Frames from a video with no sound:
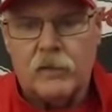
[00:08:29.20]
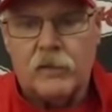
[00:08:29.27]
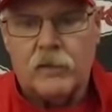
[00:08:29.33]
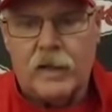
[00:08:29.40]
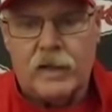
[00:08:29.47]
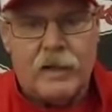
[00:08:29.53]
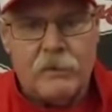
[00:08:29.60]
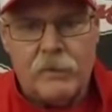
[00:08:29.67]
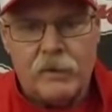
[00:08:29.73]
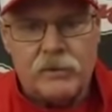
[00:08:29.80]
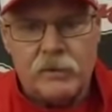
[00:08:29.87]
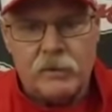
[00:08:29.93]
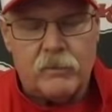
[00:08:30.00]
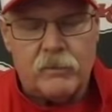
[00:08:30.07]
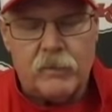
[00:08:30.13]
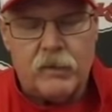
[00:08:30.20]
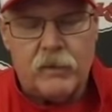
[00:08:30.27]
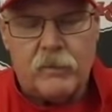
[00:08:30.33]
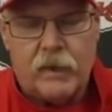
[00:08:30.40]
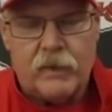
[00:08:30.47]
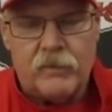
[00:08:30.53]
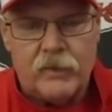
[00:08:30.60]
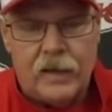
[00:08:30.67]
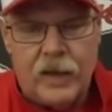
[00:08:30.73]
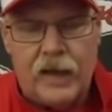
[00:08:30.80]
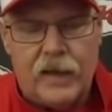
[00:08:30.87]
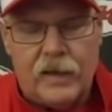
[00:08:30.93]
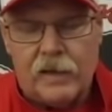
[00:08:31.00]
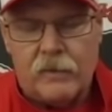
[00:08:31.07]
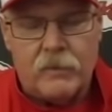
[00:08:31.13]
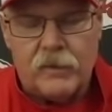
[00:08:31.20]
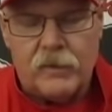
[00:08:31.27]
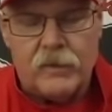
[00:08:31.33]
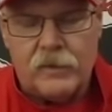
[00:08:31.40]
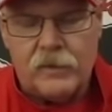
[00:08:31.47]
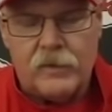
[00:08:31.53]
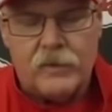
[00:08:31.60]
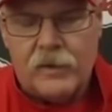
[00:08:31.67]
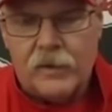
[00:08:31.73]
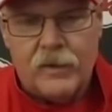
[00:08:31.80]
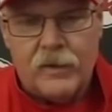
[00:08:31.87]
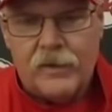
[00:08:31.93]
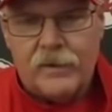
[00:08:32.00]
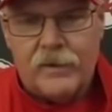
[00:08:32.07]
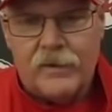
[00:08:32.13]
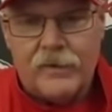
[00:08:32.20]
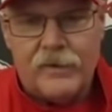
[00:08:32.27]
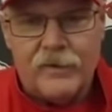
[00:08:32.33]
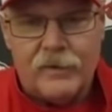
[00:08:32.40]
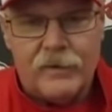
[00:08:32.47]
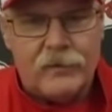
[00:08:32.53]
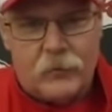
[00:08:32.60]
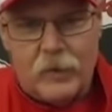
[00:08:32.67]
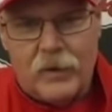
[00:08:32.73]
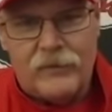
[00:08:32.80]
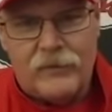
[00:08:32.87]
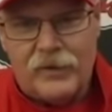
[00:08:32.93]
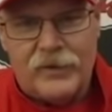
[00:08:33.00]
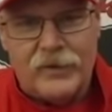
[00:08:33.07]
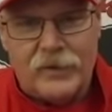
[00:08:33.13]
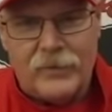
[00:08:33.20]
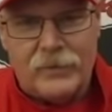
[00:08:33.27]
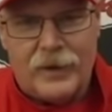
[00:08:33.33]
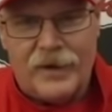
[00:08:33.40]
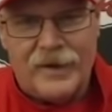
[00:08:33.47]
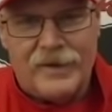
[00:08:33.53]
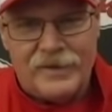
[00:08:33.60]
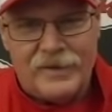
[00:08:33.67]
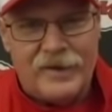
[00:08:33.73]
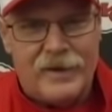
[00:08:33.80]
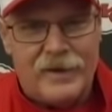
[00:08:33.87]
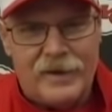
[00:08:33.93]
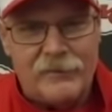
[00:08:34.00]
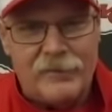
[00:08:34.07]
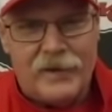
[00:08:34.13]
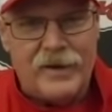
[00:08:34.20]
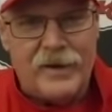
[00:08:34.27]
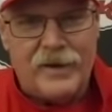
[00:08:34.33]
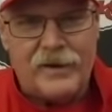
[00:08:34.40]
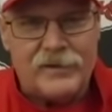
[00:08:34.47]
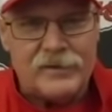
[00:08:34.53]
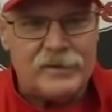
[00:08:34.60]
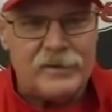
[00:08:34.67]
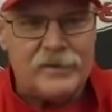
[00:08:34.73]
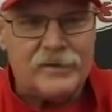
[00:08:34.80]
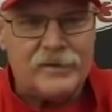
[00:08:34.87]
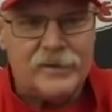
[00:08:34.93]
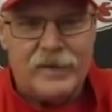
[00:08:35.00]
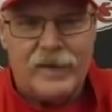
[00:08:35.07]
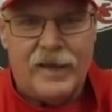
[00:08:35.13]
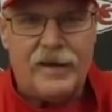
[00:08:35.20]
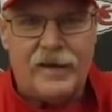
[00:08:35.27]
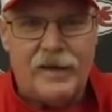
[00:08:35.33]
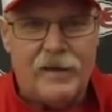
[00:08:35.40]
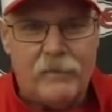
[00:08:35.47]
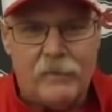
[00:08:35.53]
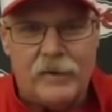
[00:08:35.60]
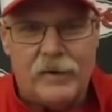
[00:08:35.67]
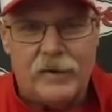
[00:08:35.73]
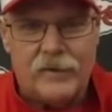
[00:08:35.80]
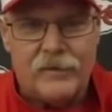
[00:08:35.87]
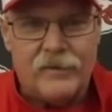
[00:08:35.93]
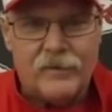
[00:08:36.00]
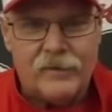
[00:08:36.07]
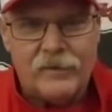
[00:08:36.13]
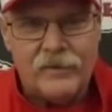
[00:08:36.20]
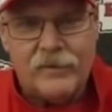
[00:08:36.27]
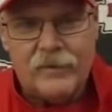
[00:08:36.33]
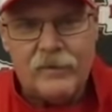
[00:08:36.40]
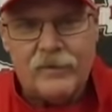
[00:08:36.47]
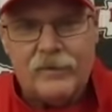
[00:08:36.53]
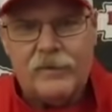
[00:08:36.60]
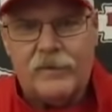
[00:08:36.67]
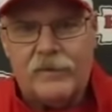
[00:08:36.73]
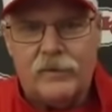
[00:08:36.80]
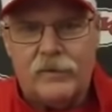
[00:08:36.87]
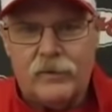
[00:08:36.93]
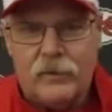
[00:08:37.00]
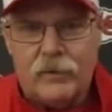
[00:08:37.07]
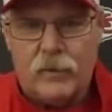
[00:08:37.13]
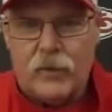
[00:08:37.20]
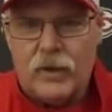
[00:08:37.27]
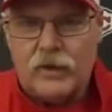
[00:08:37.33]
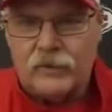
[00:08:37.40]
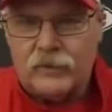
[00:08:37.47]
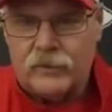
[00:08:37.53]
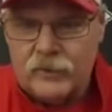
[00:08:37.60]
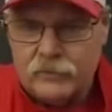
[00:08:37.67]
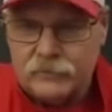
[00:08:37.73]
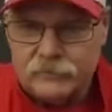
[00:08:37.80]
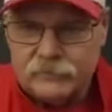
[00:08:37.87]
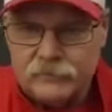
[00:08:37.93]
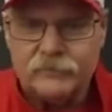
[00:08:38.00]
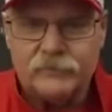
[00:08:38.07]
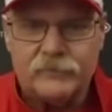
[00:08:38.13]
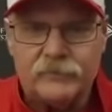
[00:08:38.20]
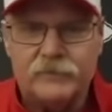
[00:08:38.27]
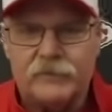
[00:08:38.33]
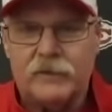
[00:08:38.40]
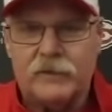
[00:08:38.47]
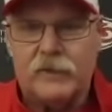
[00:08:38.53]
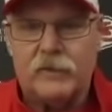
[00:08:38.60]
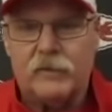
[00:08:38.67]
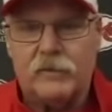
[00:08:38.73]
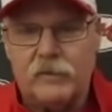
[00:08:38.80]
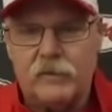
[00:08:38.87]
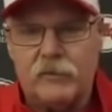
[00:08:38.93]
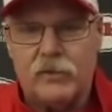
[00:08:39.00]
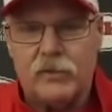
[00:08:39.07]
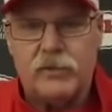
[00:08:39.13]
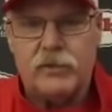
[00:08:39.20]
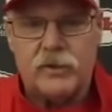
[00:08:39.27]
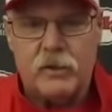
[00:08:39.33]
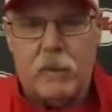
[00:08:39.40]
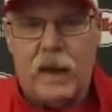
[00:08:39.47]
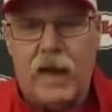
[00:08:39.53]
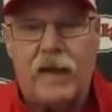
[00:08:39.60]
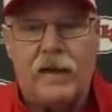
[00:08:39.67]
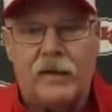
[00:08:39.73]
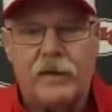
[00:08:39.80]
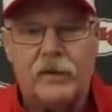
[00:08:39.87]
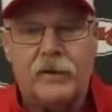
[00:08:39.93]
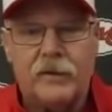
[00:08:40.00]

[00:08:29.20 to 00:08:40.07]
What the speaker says: Like I mentioned about Yang, I mean. It's rough on the O-line and D-line right now because they can't hit anybody and do their thing. So it's a versus a bag.